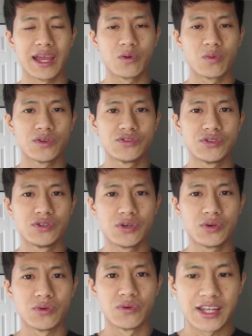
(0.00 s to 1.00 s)
And once you
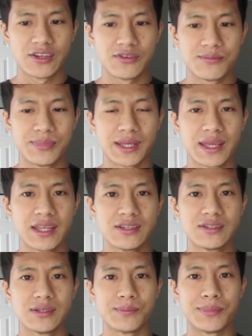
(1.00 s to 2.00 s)
do, and you
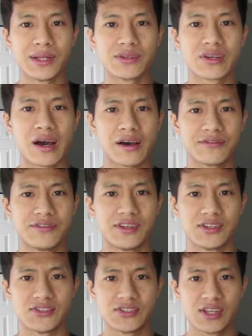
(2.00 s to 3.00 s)
begin to build
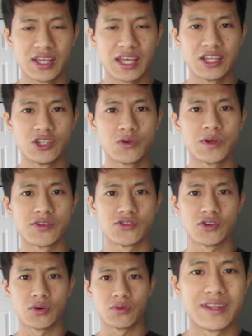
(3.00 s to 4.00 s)
confidence in doing
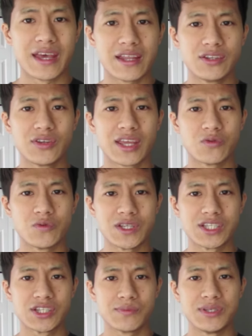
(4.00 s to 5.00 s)
so, then you can
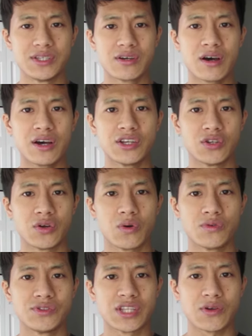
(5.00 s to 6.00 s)
reach beyond your
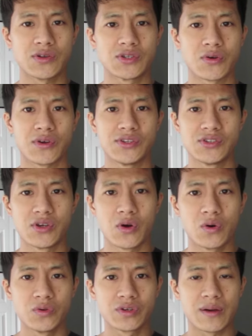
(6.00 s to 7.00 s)
own territories, your
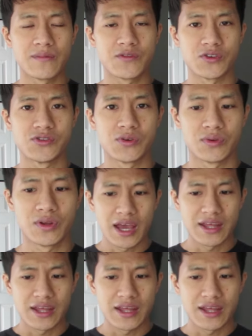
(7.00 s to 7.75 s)
own comfort zone,